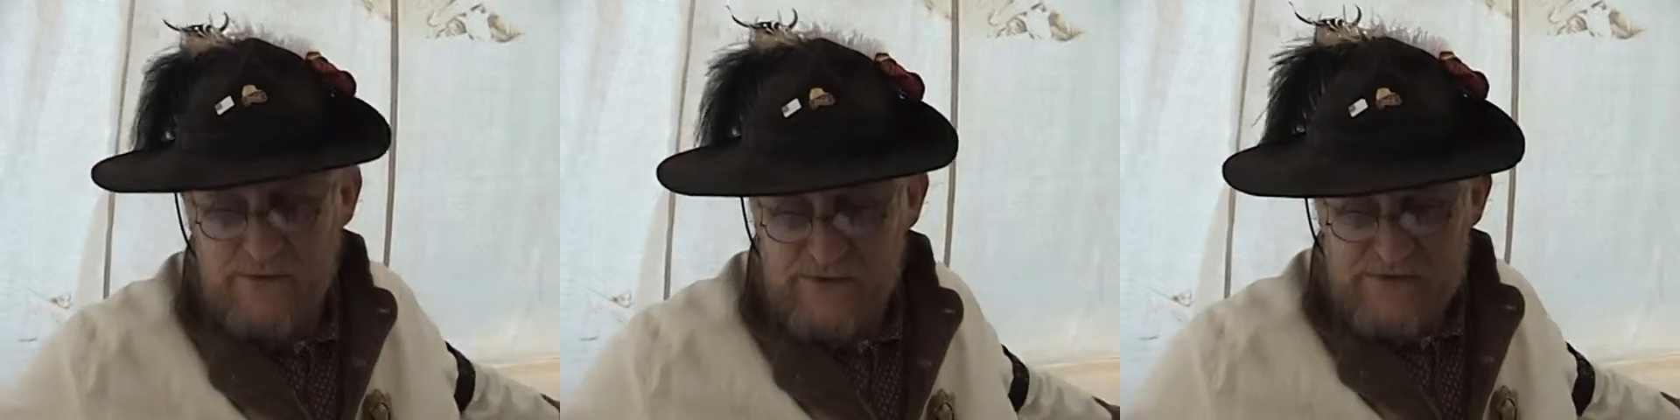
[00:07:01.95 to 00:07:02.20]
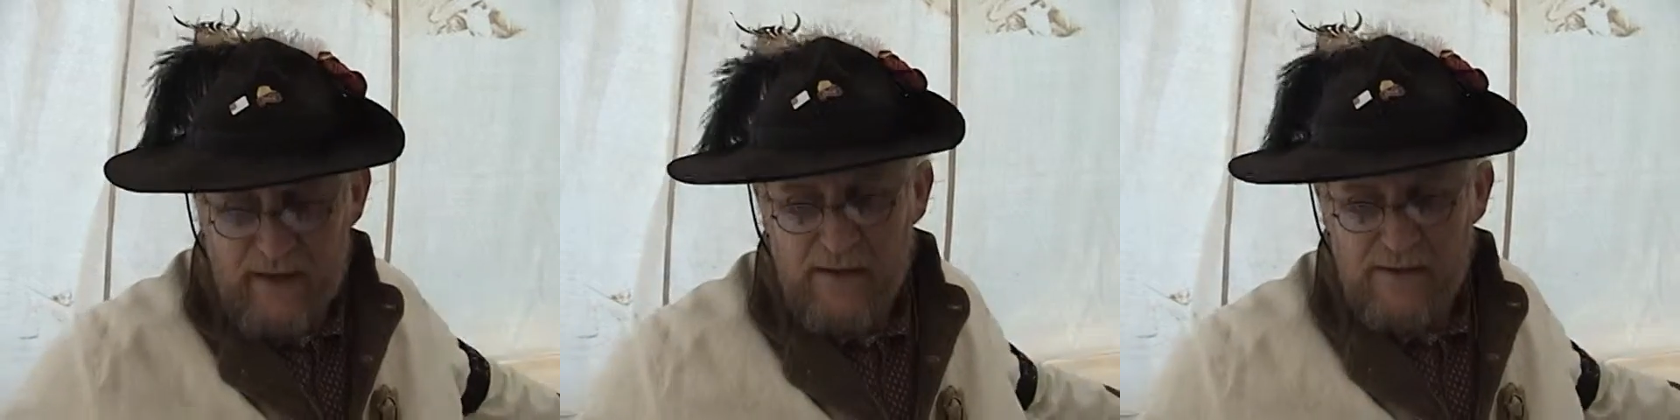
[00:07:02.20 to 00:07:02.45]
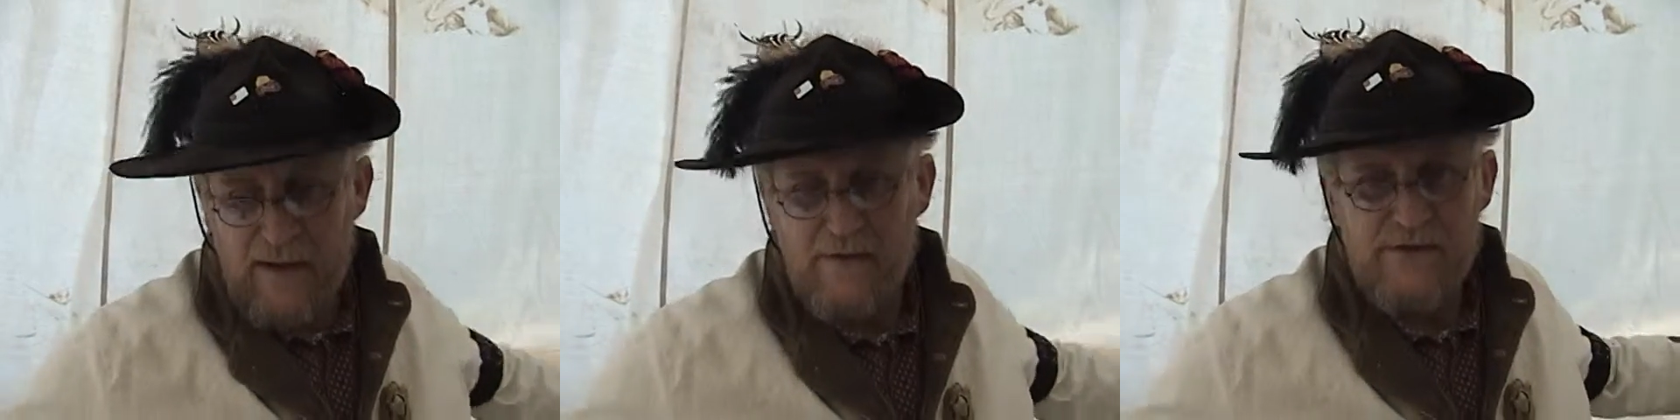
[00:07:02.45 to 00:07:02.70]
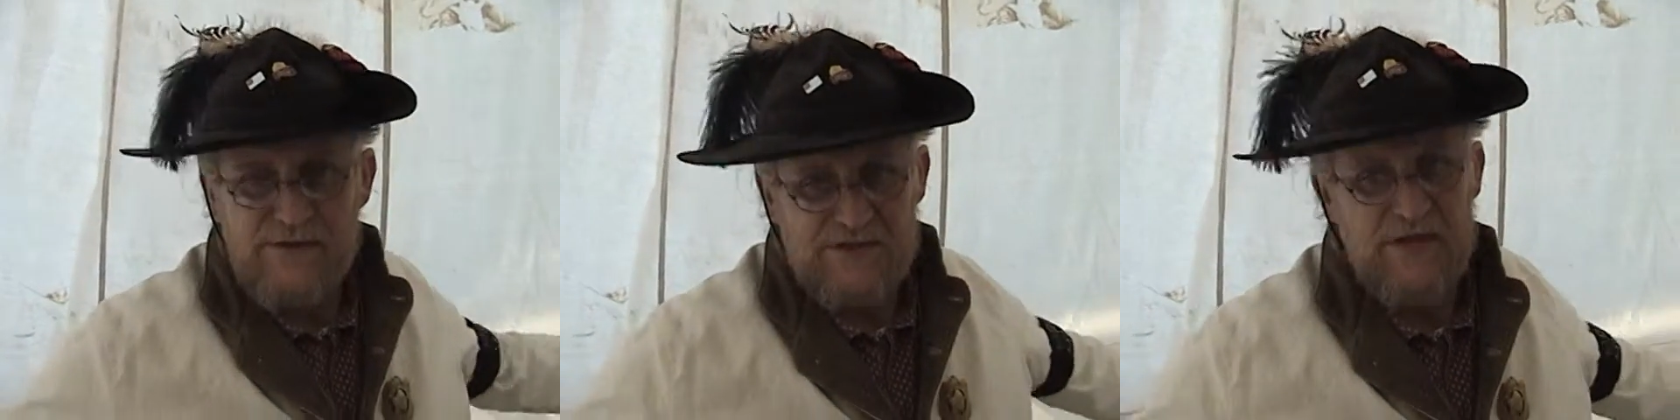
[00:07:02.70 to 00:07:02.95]
stake down
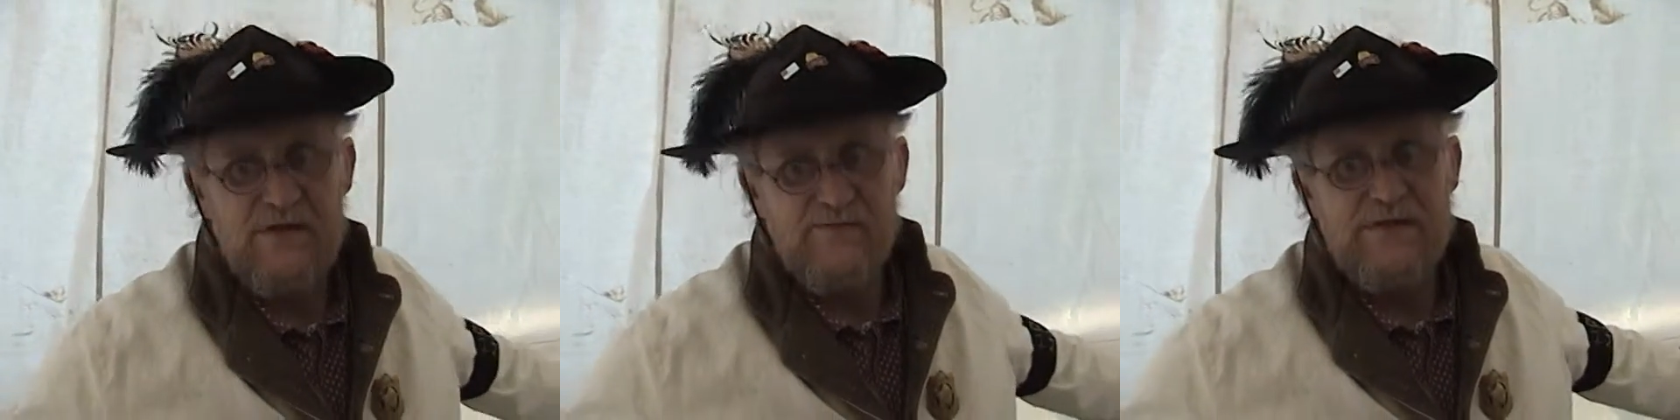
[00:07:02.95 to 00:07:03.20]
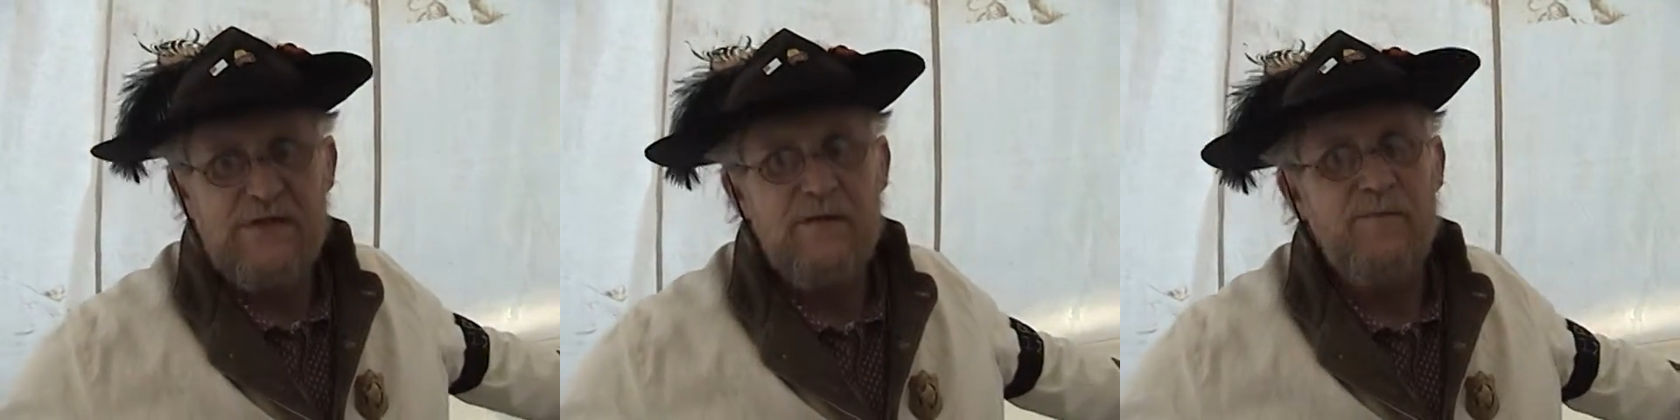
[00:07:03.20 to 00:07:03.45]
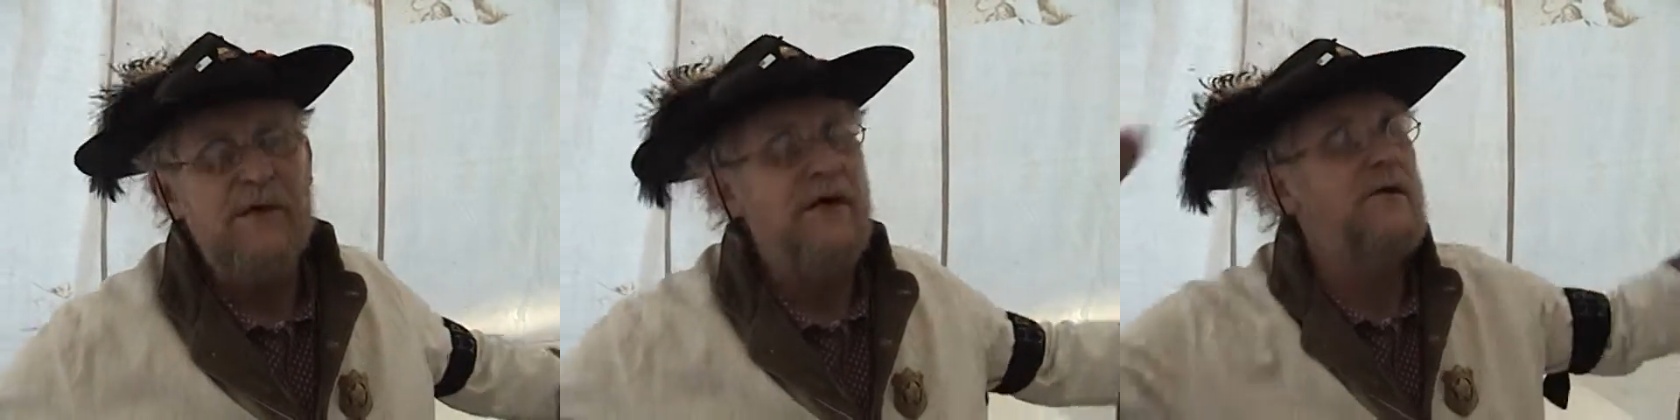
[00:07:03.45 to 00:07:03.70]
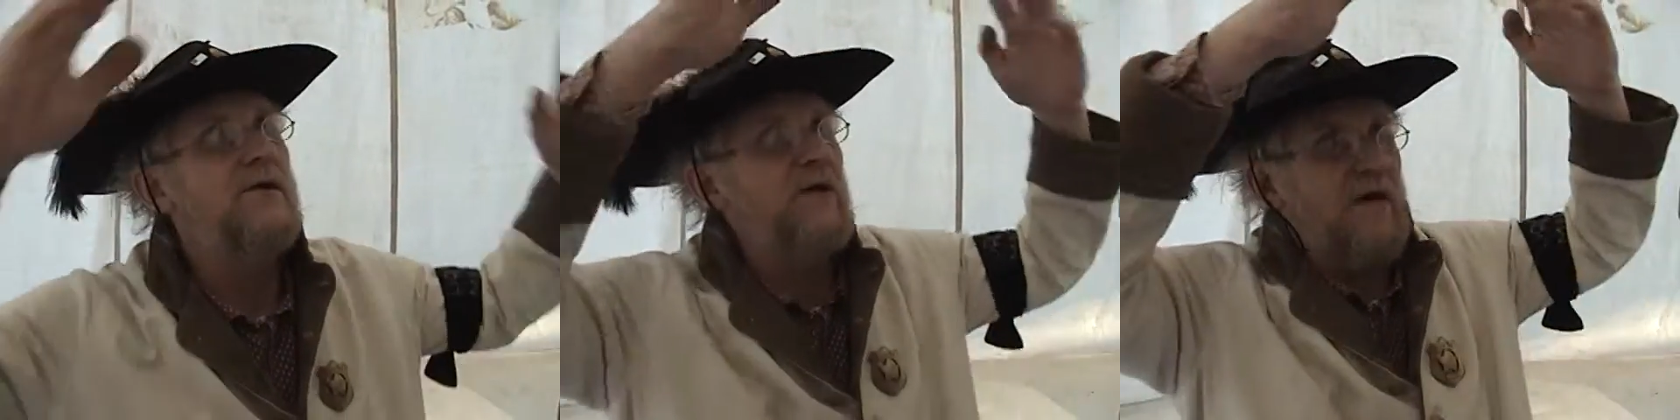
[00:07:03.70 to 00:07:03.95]
the shell of a teepee
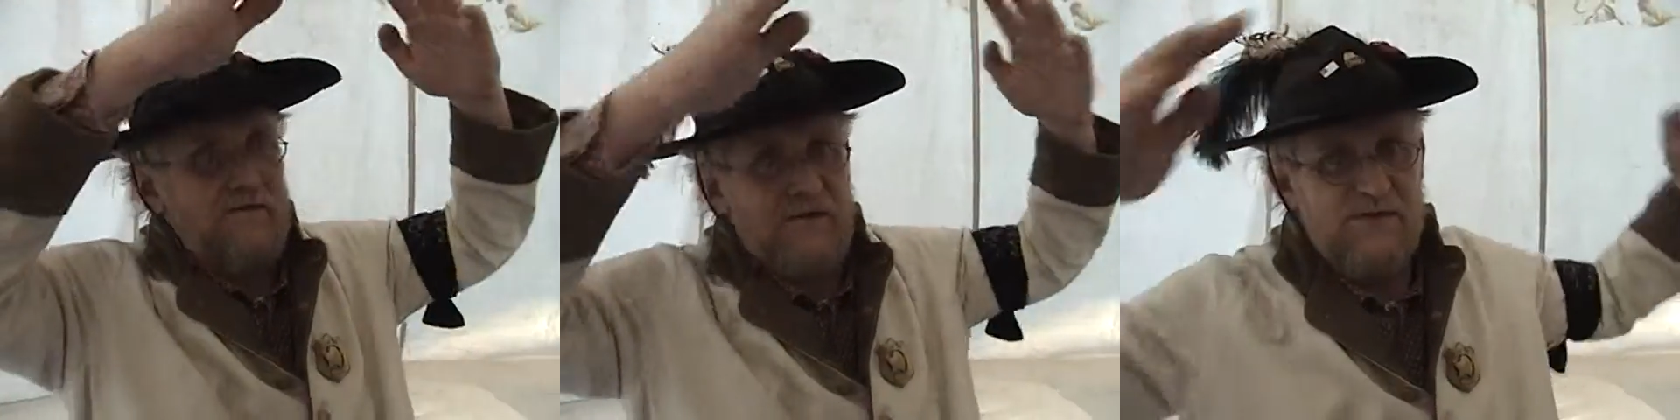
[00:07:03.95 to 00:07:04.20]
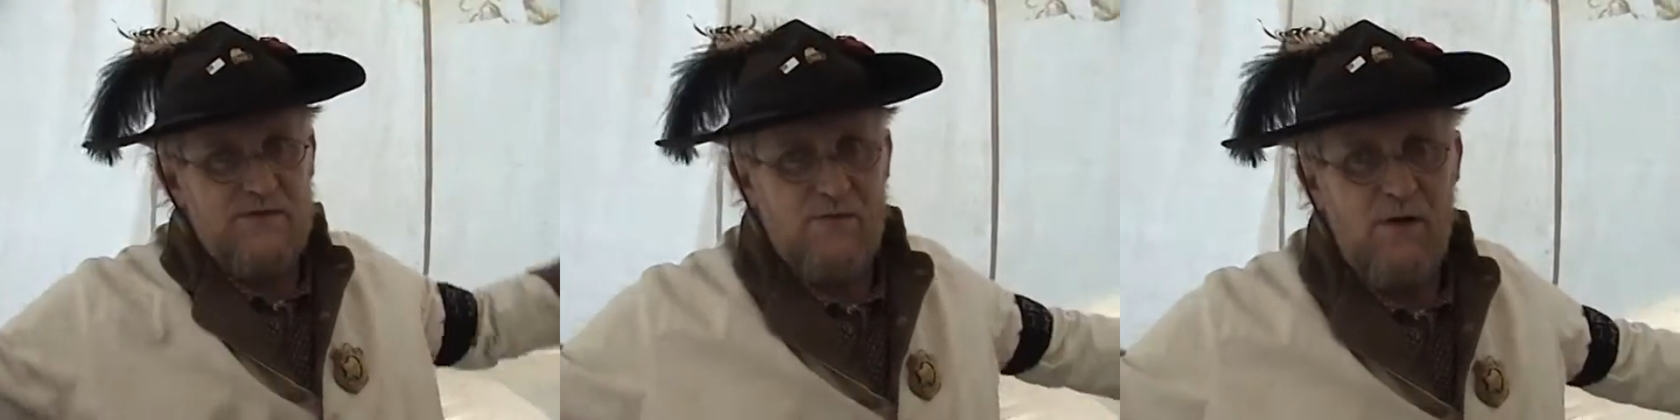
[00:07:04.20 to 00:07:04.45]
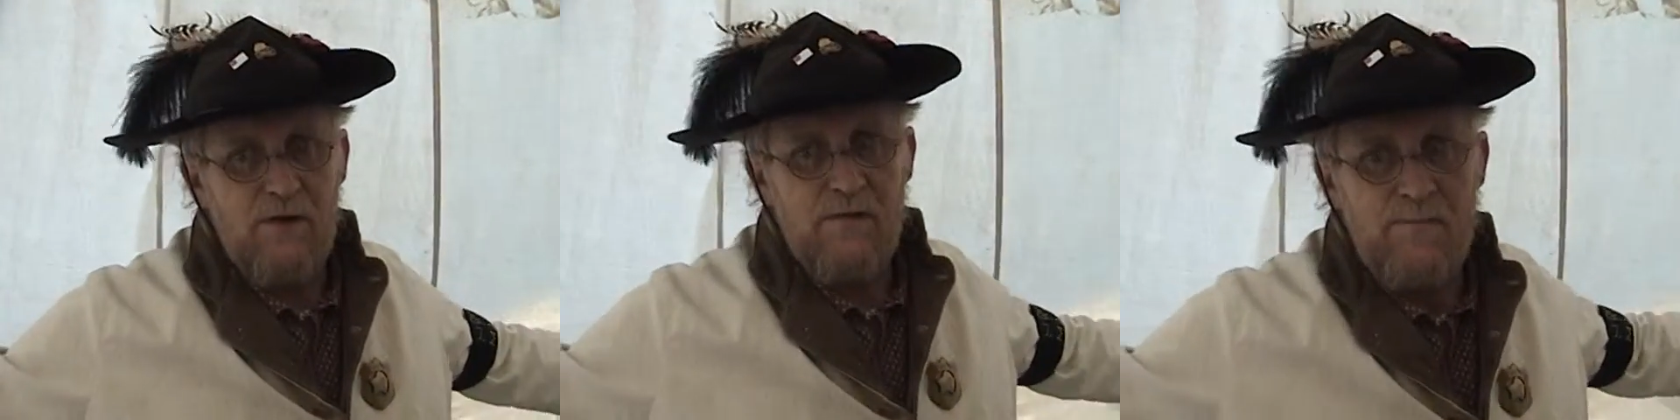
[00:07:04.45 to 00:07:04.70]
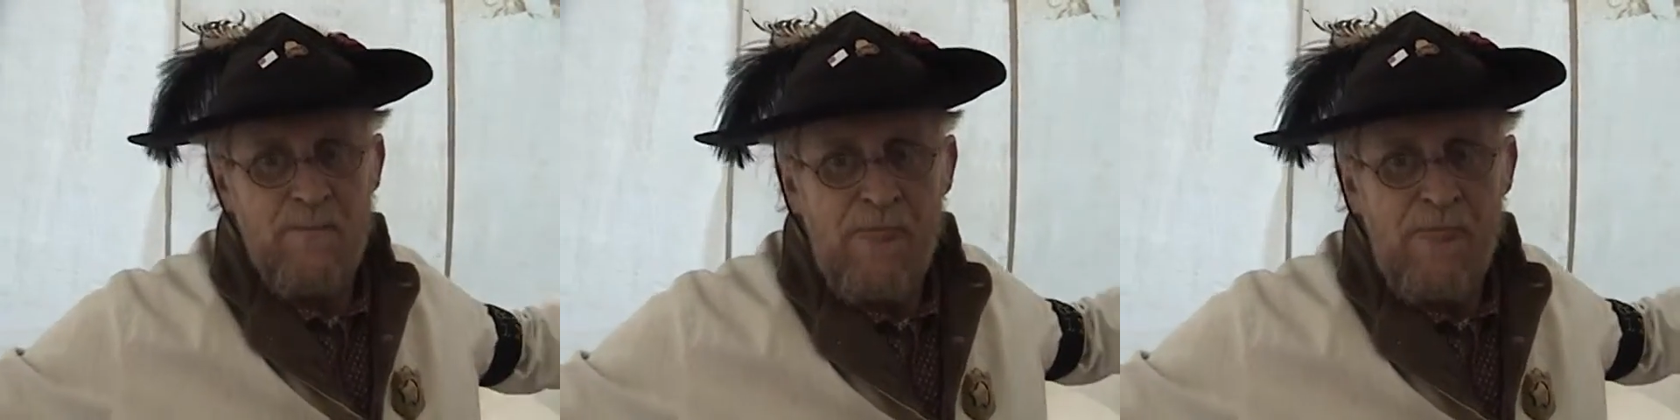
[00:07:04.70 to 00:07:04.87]
and you have this strong